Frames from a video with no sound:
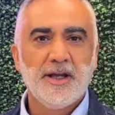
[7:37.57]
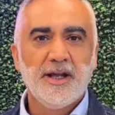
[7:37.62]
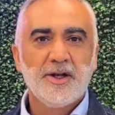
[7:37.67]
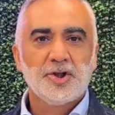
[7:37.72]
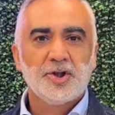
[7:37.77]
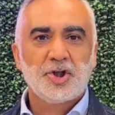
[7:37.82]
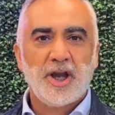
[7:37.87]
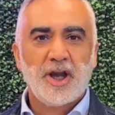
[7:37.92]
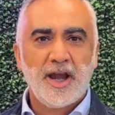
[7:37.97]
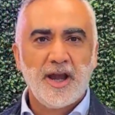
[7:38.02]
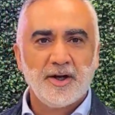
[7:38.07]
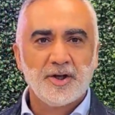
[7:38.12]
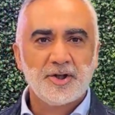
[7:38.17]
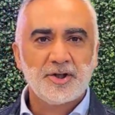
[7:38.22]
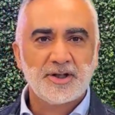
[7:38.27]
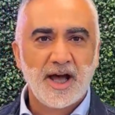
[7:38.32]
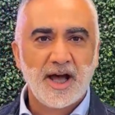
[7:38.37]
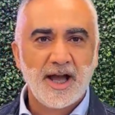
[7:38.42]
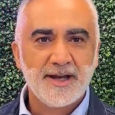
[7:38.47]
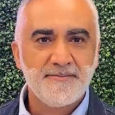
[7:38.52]
chair,
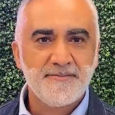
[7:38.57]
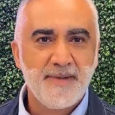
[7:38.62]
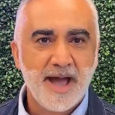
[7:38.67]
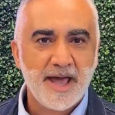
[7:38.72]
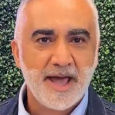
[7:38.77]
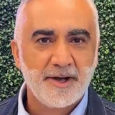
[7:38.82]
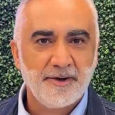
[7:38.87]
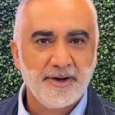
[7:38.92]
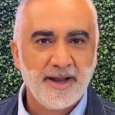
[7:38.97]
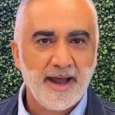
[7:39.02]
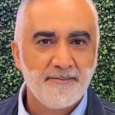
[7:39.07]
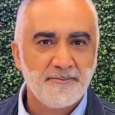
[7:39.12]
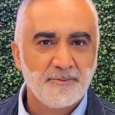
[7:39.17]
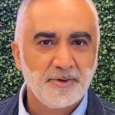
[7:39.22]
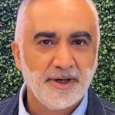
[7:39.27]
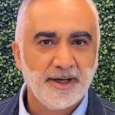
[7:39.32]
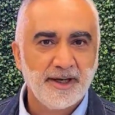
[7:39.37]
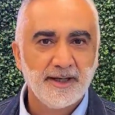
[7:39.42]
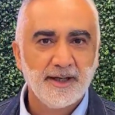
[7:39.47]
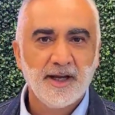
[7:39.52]
side manner,
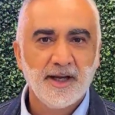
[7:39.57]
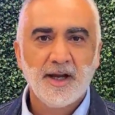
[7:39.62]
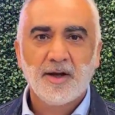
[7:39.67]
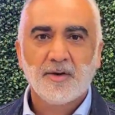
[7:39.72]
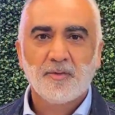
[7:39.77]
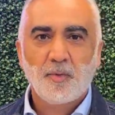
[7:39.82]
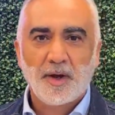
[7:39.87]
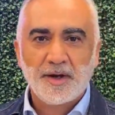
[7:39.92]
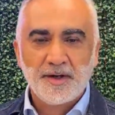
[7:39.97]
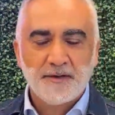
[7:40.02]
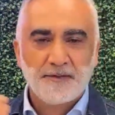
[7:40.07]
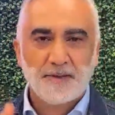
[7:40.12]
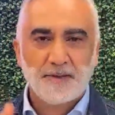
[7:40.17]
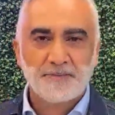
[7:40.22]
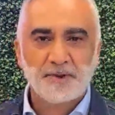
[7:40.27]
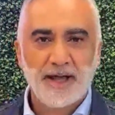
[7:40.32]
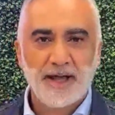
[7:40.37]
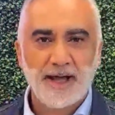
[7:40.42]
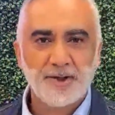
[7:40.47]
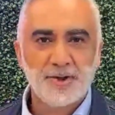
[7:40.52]
Emory. Wonderful. I'm
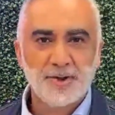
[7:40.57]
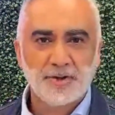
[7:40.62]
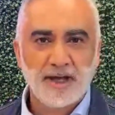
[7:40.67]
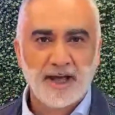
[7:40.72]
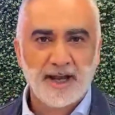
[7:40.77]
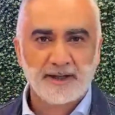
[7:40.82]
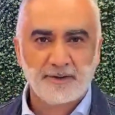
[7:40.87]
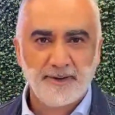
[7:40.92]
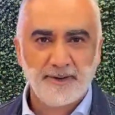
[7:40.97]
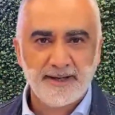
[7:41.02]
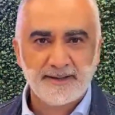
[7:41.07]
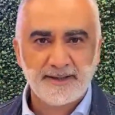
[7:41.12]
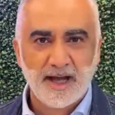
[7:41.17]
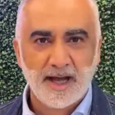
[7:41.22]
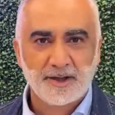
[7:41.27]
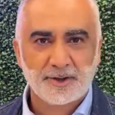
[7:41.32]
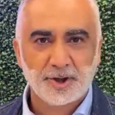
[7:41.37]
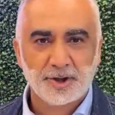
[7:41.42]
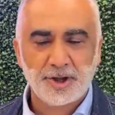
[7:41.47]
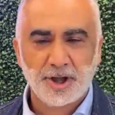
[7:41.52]
glad you got a great
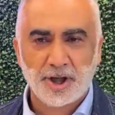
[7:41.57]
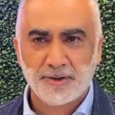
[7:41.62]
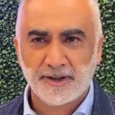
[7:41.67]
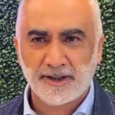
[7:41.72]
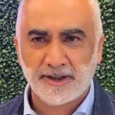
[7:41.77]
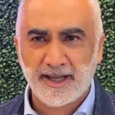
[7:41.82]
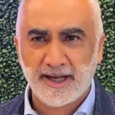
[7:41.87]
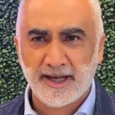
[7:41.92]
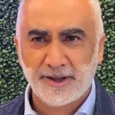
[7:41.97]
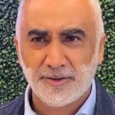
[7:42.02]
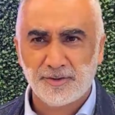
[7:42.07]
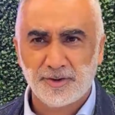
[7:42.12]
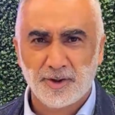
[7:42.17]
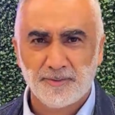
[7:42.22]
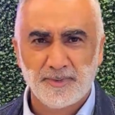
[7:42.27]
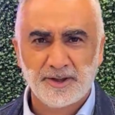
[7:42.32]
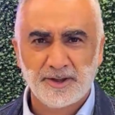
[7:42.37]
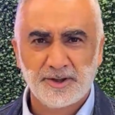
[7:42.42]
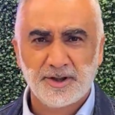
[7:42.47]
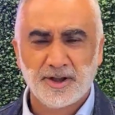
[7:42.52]
doctor, Tony. Thank you so
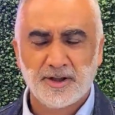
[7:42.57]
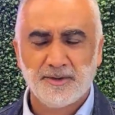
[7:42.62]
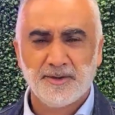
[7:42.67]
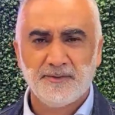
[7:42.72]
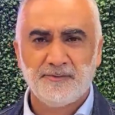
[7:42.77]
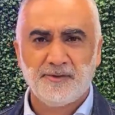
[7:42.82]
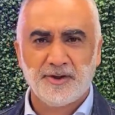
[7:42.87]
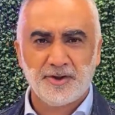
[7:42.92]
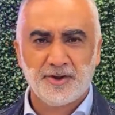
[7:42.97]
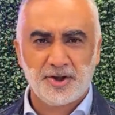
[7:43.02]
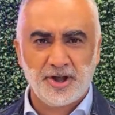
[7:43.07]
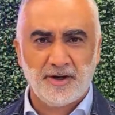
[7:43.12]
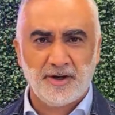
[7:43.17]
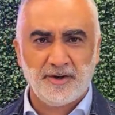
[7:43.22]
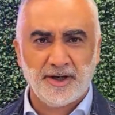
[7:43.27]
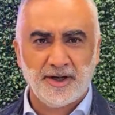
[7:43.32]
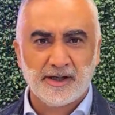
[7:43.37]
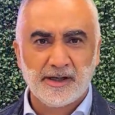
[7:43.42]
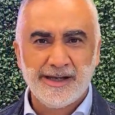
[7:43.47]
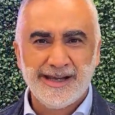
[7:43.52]
much, Tony, for
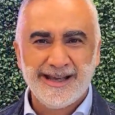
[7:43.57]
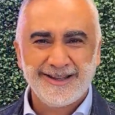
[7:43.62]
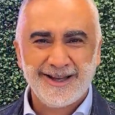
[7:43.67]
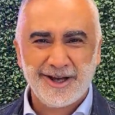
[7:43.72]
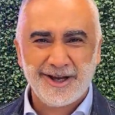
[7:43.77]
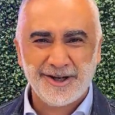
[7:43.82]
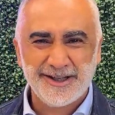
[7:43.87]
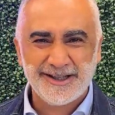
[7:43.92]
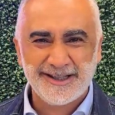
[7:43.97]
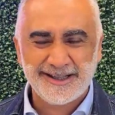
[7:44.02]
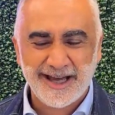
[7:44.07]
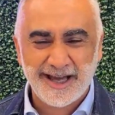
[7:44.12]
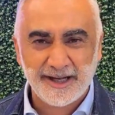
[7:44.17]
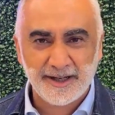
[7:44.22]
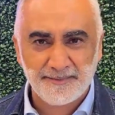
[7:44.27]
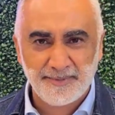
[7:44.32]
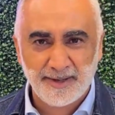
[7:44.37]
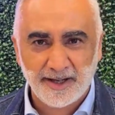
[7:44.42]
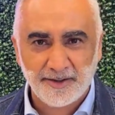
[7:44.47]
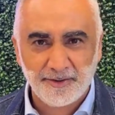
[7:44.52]
sharing that insight
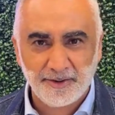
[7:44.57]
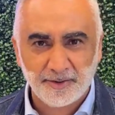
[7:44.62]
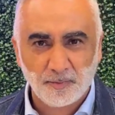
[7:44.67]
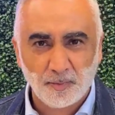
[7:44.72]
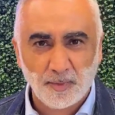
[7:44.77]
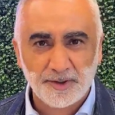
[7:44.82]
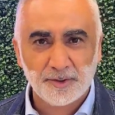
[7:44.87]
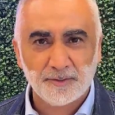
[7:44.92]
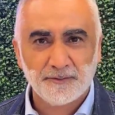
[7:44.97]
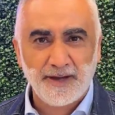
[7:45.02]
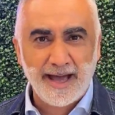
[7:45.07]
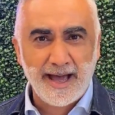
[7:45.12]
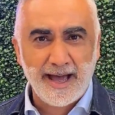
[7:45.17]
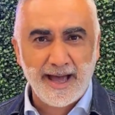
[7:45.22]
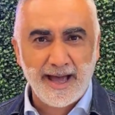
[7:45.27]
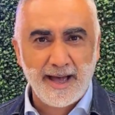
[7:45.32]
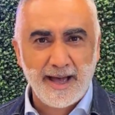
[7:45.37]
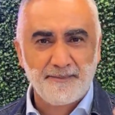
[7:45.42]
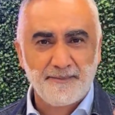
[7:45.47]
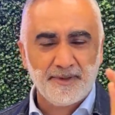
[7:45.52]
about what you
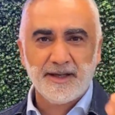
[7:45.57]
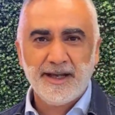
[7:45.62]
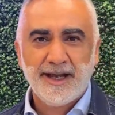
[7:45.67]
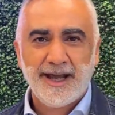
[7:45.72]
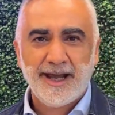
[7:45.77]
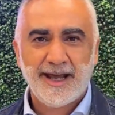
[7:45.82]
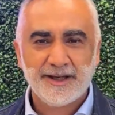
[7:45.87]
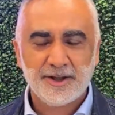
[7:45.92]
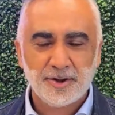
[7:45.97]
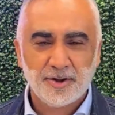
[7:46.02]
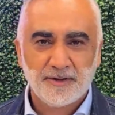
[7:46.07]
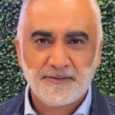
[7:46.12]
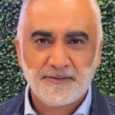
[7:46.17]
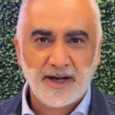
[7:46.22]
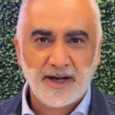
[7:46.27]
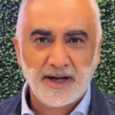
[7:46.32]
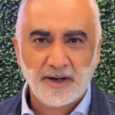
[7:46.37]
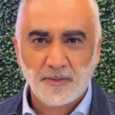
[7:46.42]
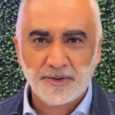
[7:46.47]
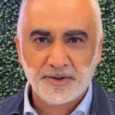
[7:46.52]
happened at
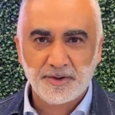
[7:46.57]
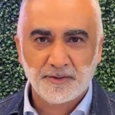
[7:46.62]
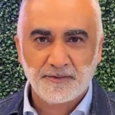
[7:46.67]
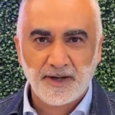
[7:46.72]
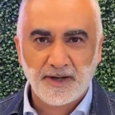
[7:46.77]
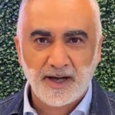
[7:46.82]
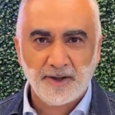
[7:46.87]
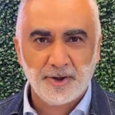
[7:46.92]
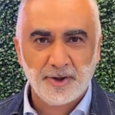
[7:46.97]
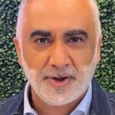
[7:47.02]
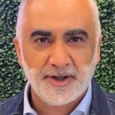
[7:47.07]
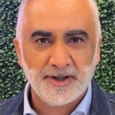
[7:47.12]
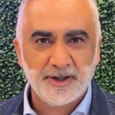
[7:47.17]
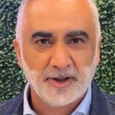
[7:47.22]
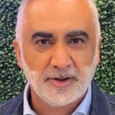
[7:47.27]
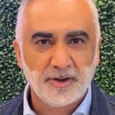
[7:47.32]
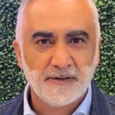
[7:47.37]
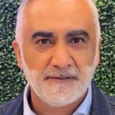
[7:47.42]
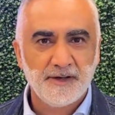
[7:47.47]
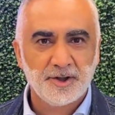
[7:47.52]
with your father in the
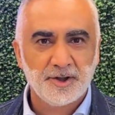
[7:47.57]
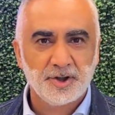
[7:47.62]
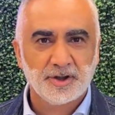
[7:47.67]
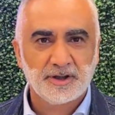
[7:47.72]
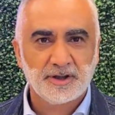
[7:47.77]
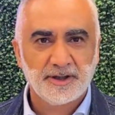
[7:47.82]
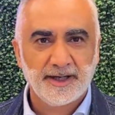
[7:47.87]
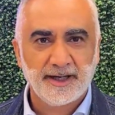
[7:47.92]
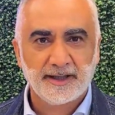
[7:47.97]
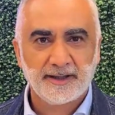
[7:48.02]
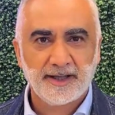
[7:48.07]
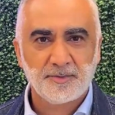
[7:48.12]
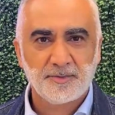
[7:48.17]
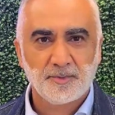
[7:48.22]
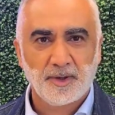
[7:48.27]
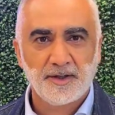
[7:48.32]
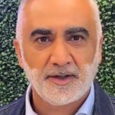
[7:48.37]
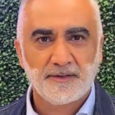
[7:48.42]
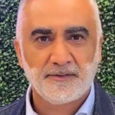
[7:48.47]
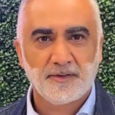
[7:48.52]
low vision clinic. That's
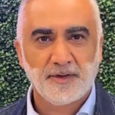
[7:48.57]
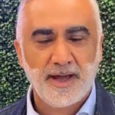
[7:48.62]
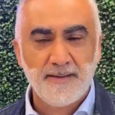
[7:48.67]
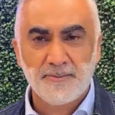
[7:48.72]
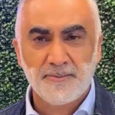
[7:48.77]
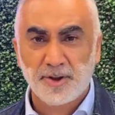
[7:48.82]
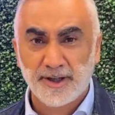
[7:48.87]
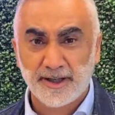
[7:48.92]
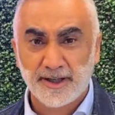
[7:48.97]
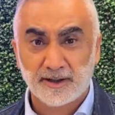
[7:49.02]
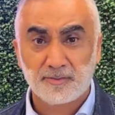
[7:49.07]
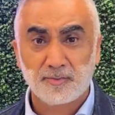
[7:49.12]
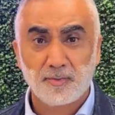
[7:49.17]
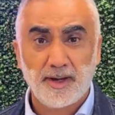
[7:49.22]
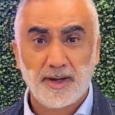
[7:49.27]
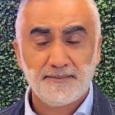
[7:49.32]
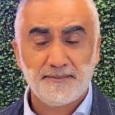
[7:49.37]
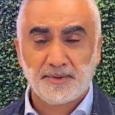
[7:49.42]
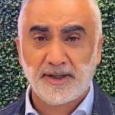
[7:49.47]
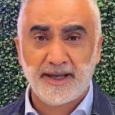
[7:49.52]
wonderful. Emory,
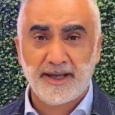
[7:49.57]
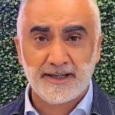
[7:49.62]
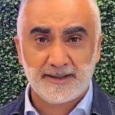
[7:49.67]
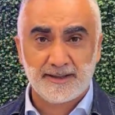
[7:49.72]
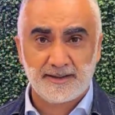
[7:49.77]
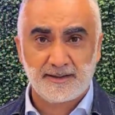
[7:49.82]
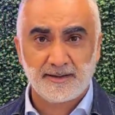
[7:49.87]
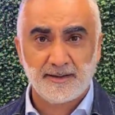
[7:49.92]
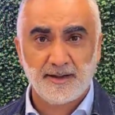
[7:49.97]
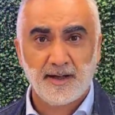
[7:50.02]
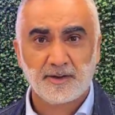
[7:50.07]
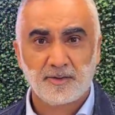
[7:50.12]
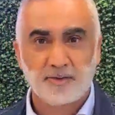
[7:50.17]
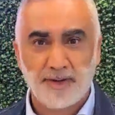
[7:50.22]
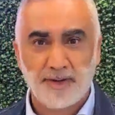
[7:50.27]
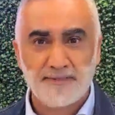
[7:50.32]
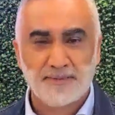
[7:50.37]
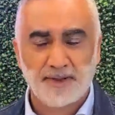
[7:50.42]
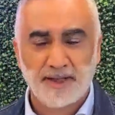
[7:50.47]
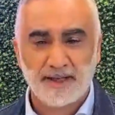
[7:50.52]
great place.
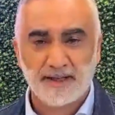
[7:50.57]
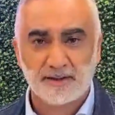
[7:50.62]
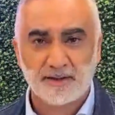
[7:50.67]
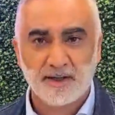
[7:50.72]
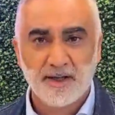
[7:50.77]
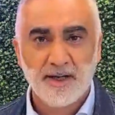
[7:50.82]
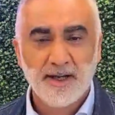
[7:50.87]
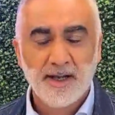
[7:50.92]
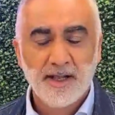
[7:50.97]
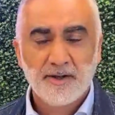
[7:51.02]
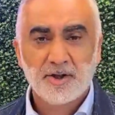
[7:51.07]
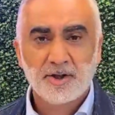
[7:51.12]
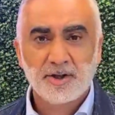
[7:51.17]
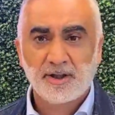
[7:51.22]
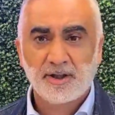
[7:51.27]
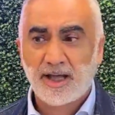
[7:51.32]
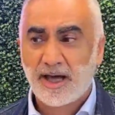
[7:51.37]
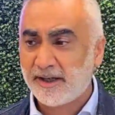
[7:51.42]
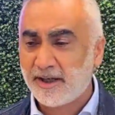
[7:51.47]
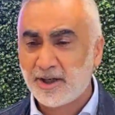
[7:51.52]
Great place.
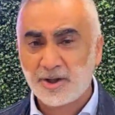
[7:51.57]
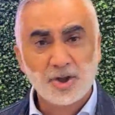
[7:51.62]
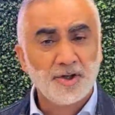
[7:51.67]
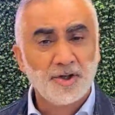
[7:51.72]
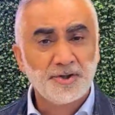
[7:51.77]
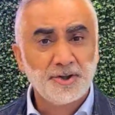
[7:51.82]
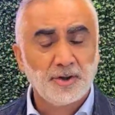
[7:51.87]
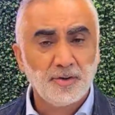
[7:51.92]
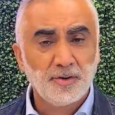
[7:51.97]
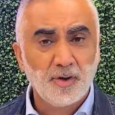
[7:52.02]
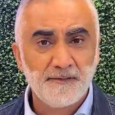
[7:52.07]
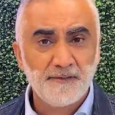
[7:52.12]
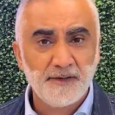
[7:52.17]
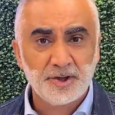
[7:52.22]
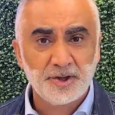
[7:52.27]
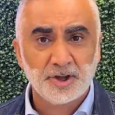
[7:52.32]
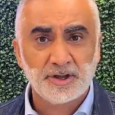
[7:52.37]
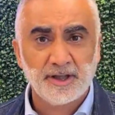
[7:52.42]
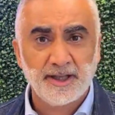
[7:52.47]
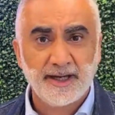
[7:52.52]
There's also a low
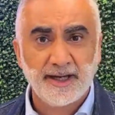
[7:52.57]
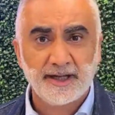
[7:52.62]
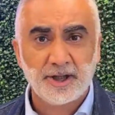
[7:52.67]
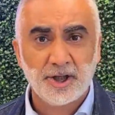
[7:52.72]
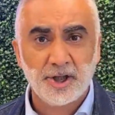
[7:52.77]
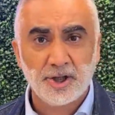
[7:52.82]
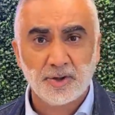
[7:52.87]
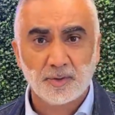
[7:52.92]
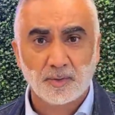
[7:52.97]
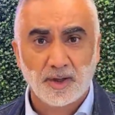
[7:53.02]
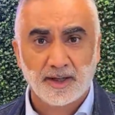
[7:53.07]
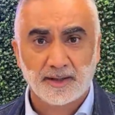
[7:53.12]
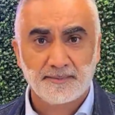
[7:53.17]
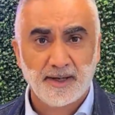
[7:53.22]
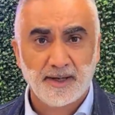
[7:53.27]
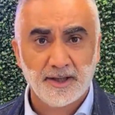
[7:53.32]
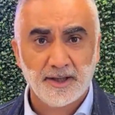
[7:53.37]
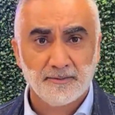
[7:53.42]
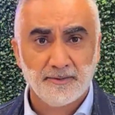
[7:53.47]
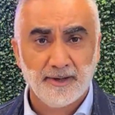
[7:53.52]
vision clinic in New York,
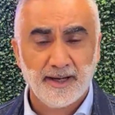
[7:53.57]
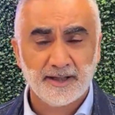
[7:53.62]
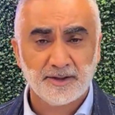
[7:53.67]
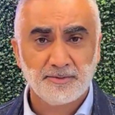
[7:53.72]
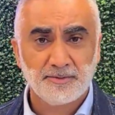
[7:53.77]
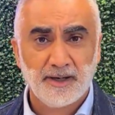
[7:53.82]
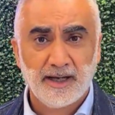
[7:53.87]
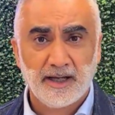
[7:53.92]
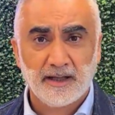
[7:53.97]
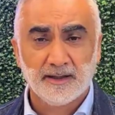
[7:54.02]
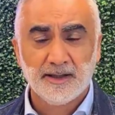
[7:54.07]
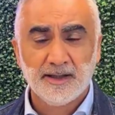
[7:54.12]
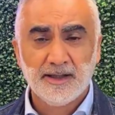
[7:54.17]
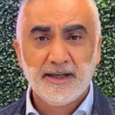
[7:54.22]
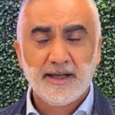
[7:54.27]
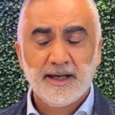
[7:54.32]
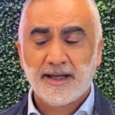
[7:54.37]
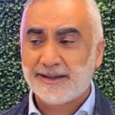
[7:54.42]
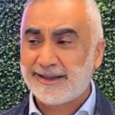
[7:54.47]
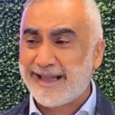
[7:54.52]
by the way, as well.
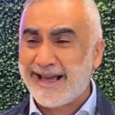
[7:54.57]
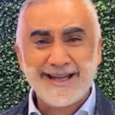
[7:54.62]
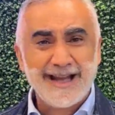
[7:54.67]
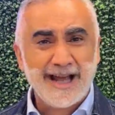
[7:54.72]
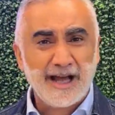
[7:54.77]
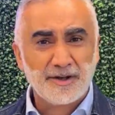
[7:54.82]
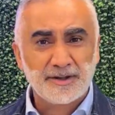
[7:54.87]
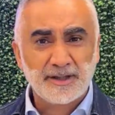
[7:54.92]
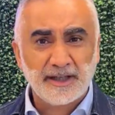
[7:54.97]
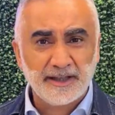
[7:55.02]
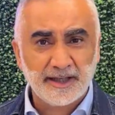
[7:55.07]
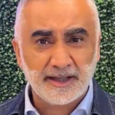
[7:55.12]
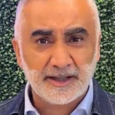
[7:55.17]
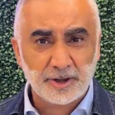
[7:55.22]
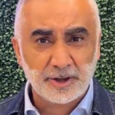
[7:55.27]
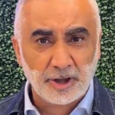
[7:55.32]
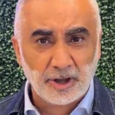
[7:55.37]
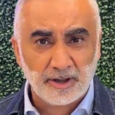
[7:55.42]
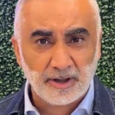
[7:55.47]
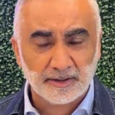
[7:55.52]
A lighthouse, I think it's
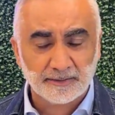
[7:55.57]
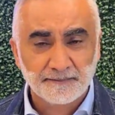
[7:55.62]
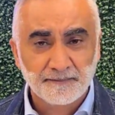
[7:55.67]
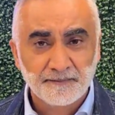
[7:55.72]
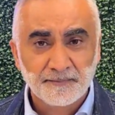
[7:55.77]
called.